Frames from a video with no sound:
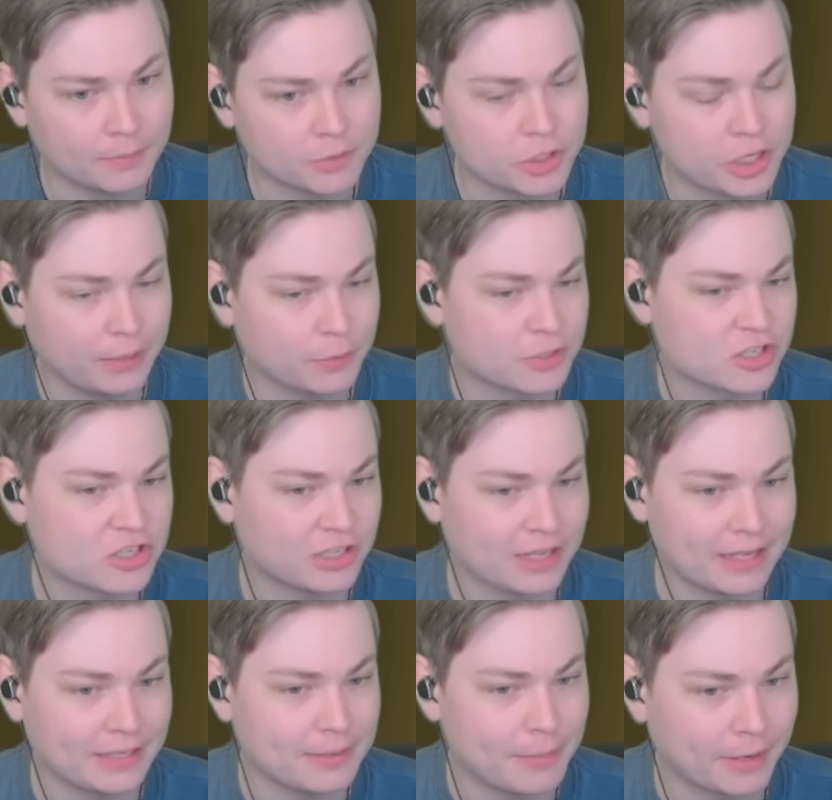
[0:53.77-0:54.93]
Shadow is
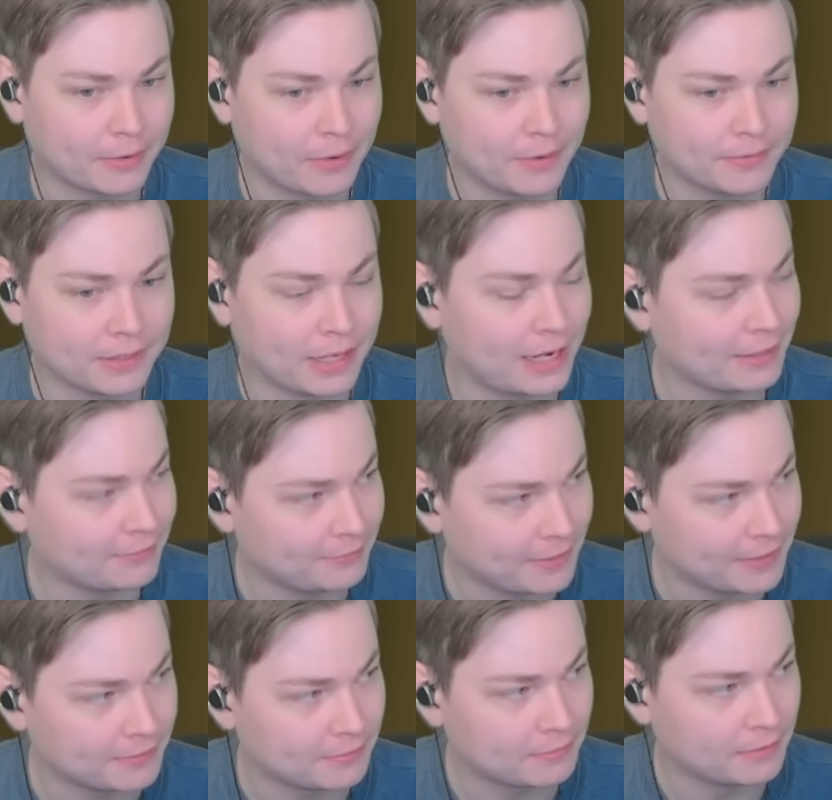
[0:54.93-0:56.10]
slightly better on the last
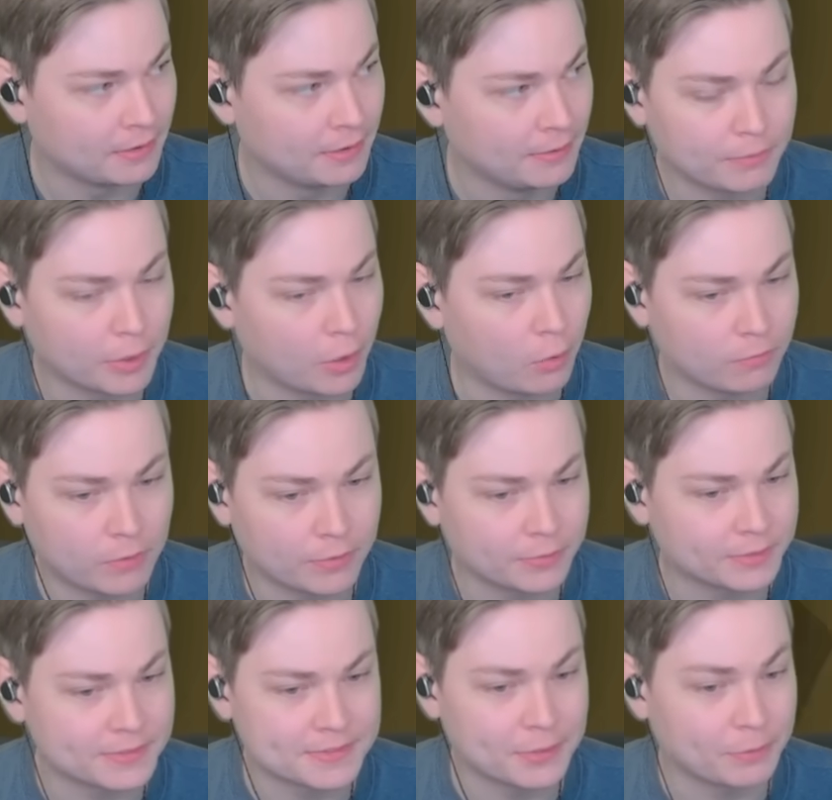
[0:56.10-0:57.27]
phase, but overall
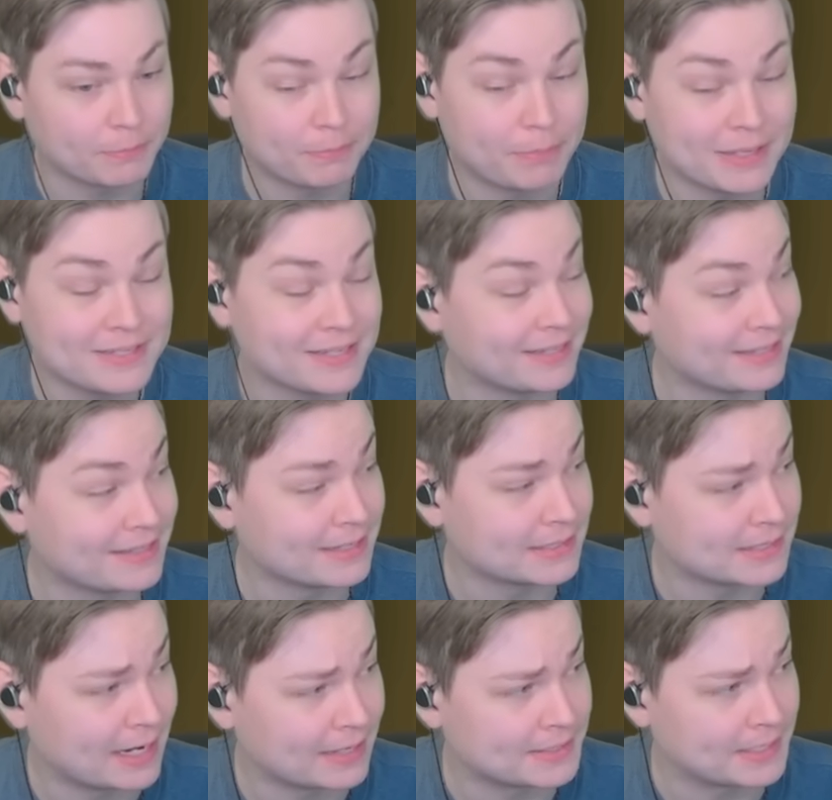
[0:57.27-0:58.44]
they're basically the
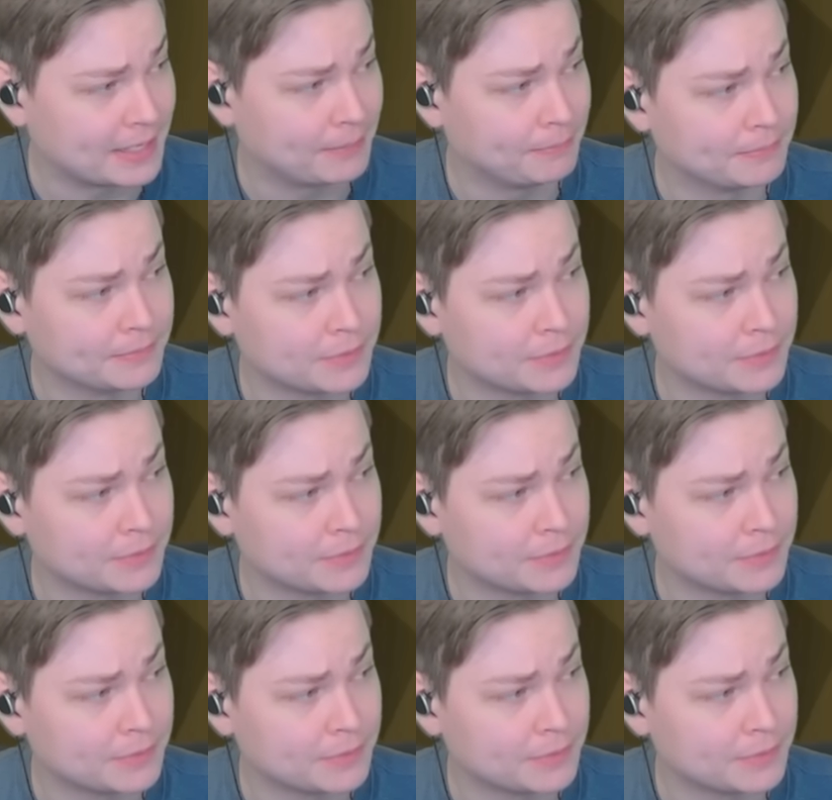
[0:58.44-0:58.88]
exact same.